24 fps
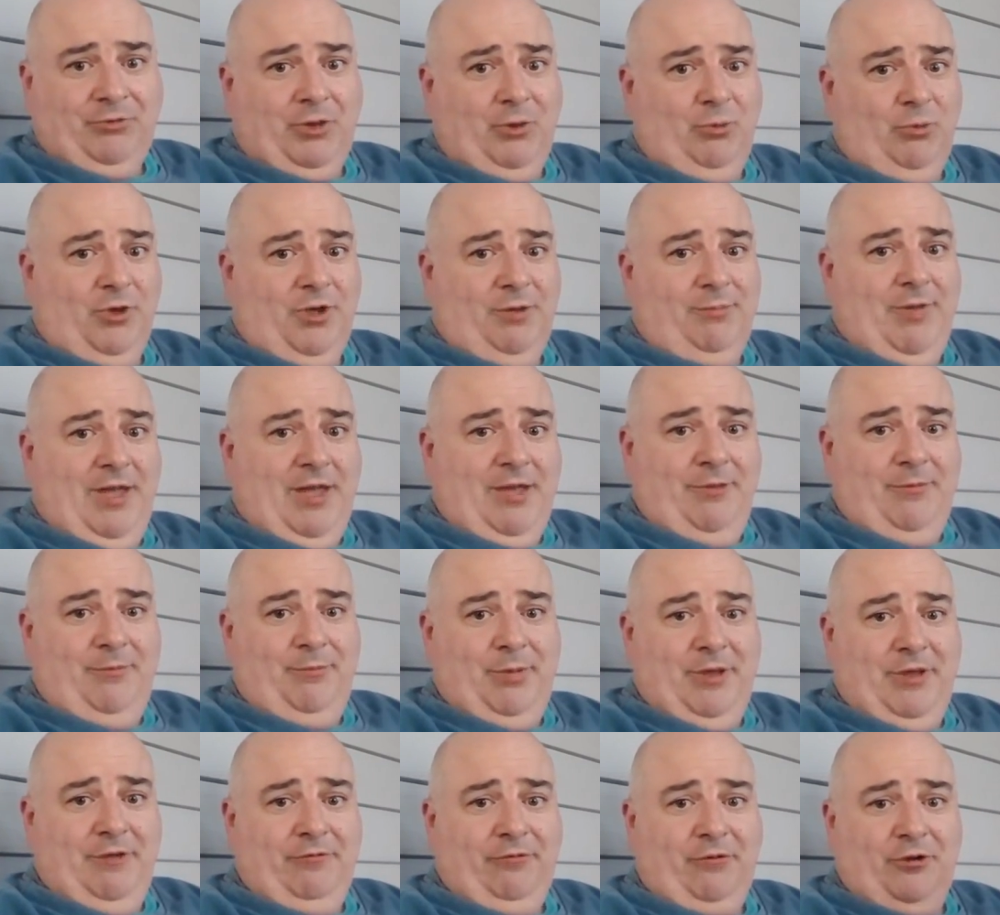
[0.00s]
What it may
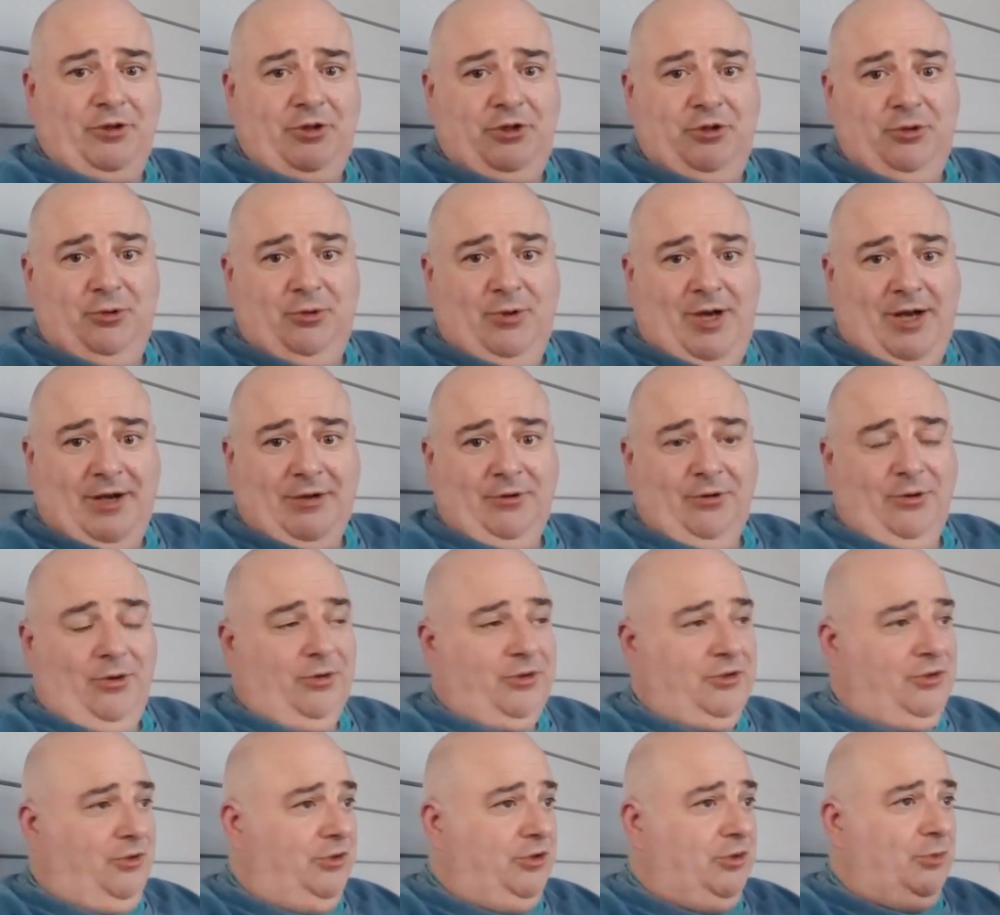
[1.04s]
be for you, I don't know.
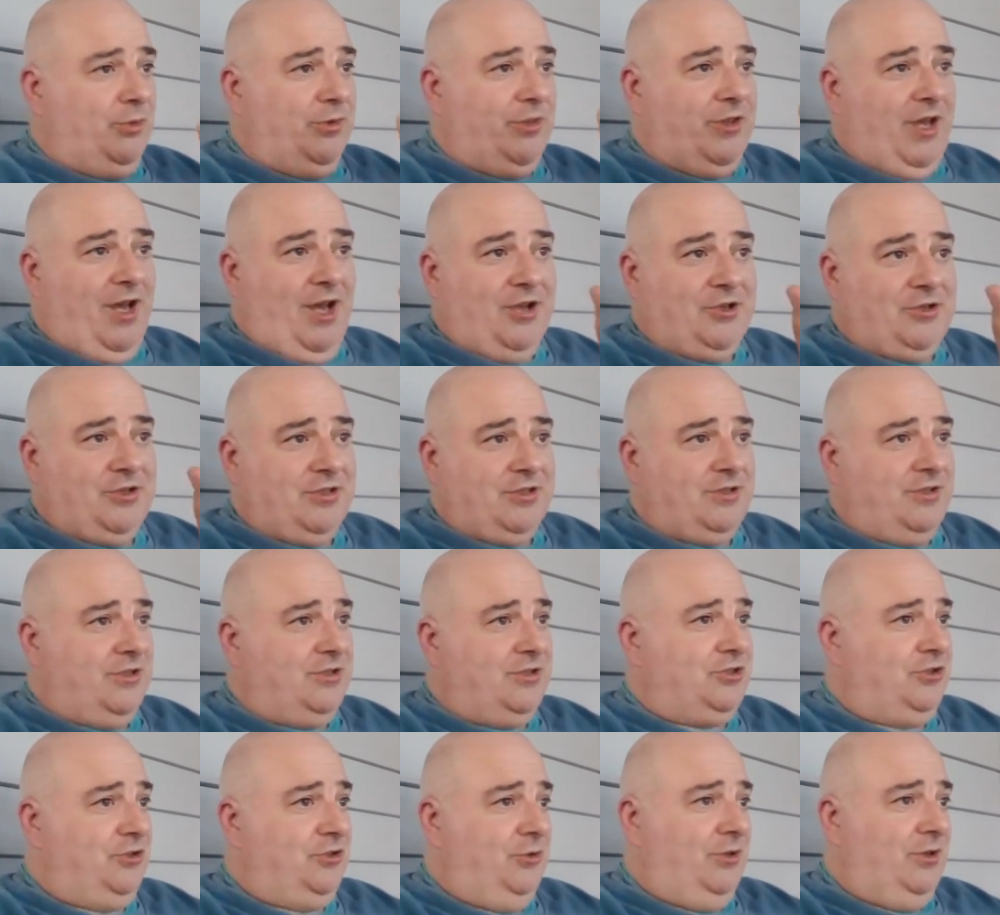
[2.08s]
Union with
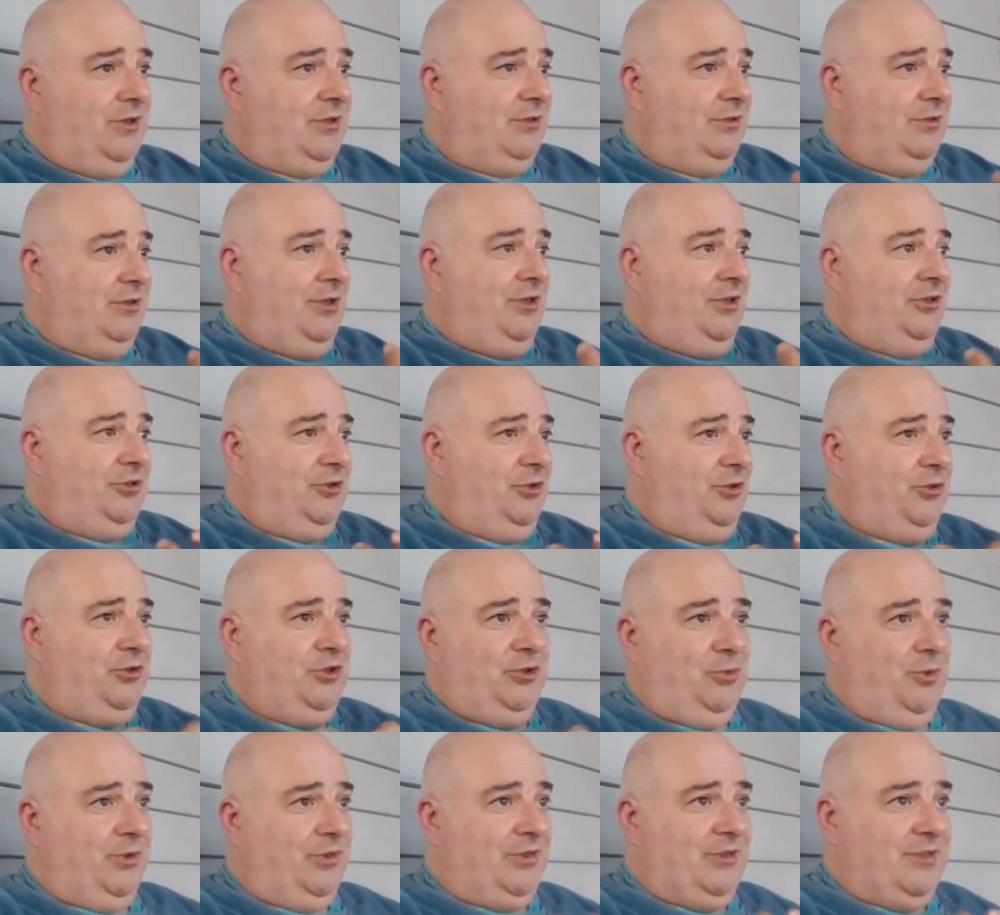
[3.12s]
consciousness,
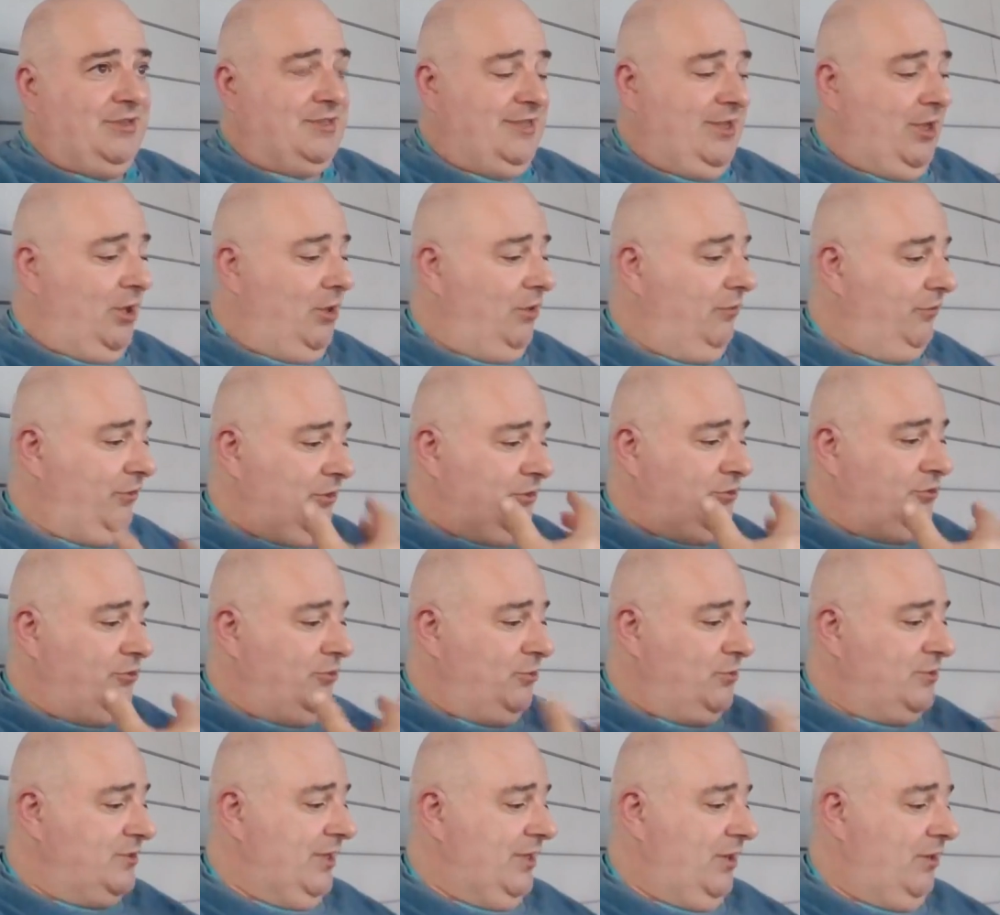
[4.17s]
union with the self, the
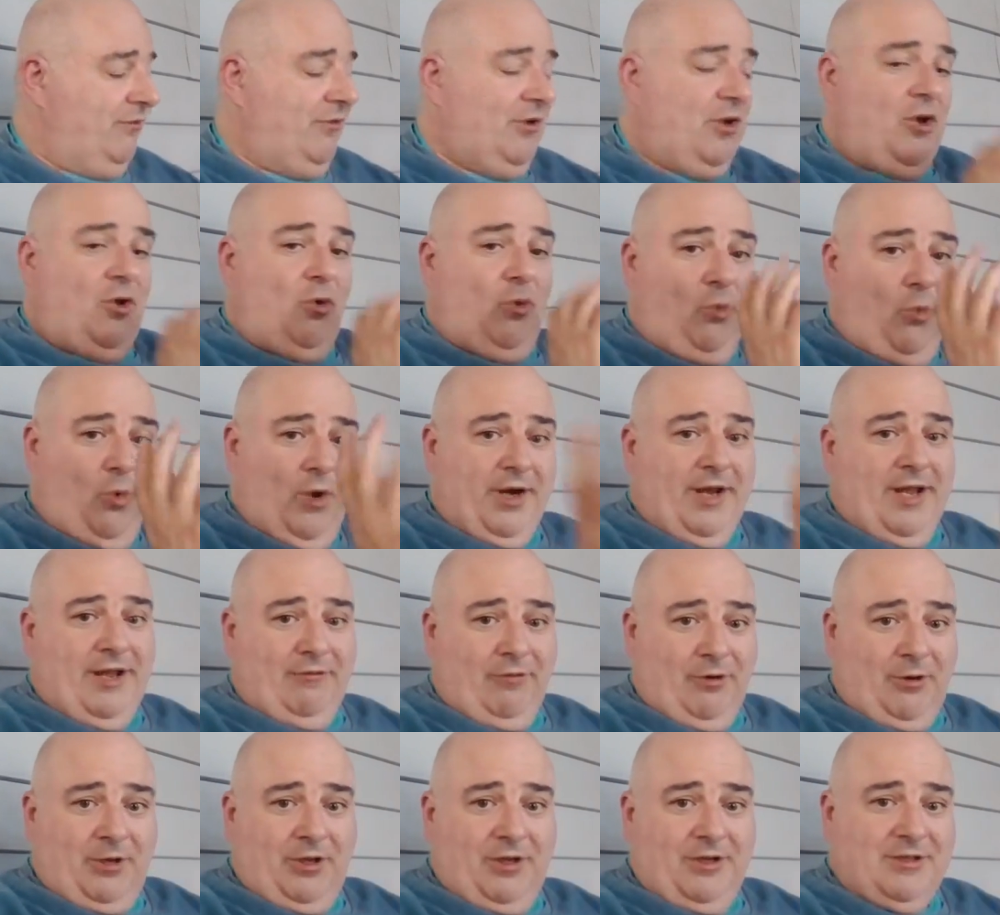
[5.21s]
true self,
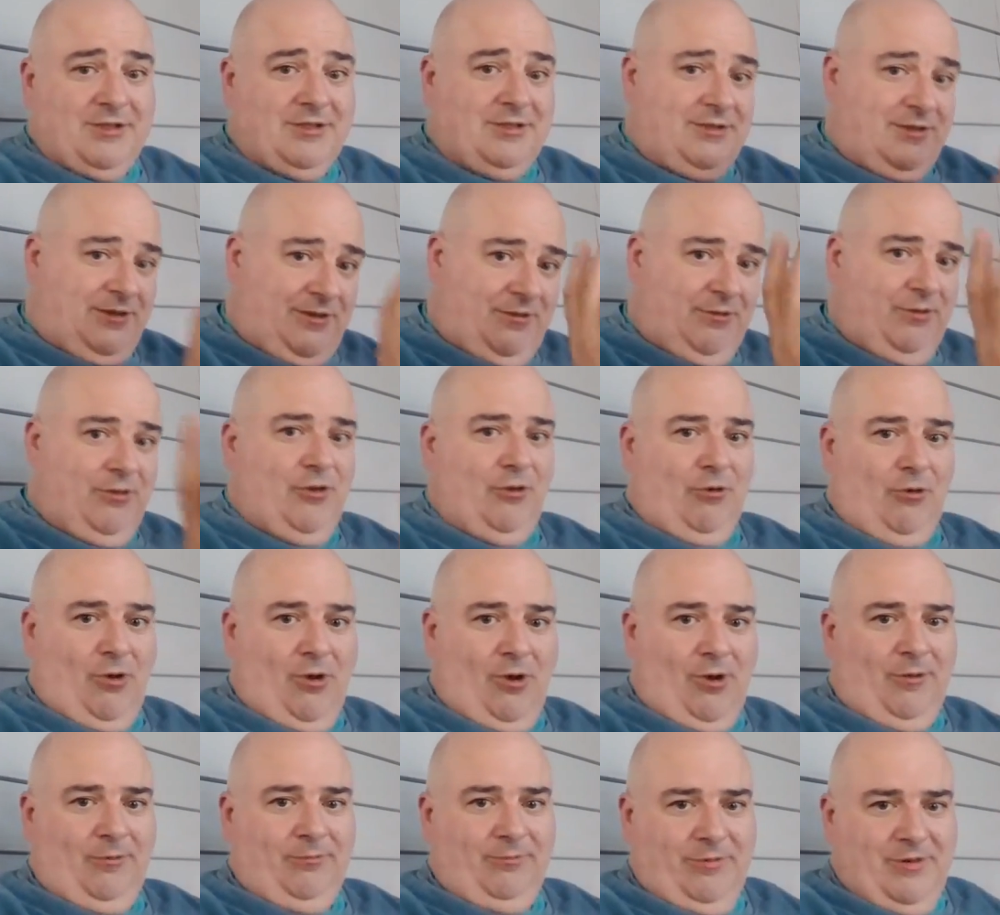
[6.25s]
whatever. Because they're
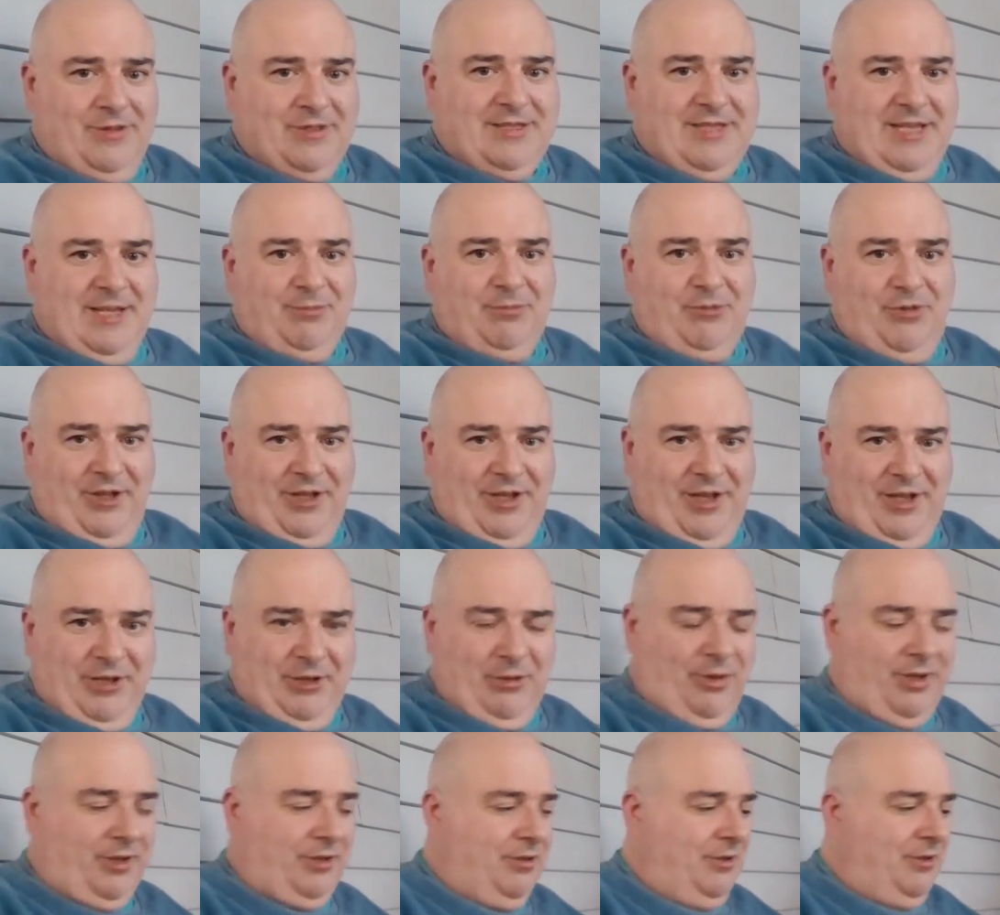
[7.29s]
all the same thing
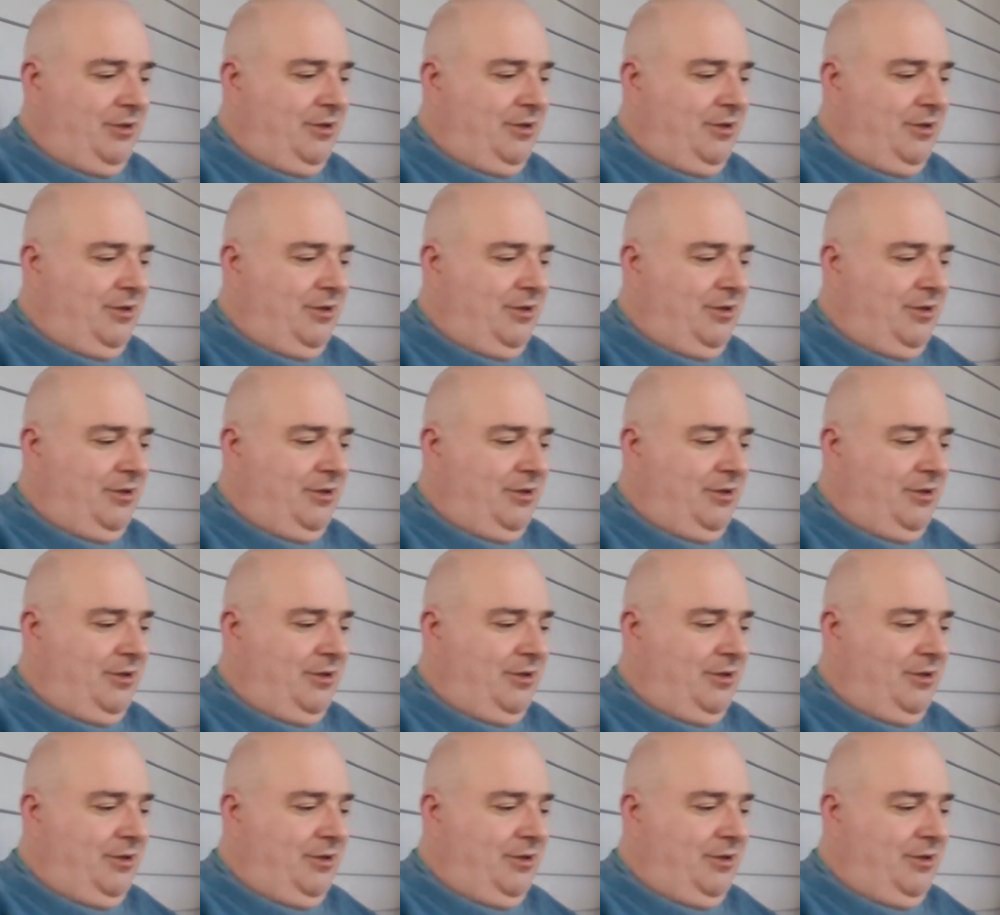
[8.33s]
anyway.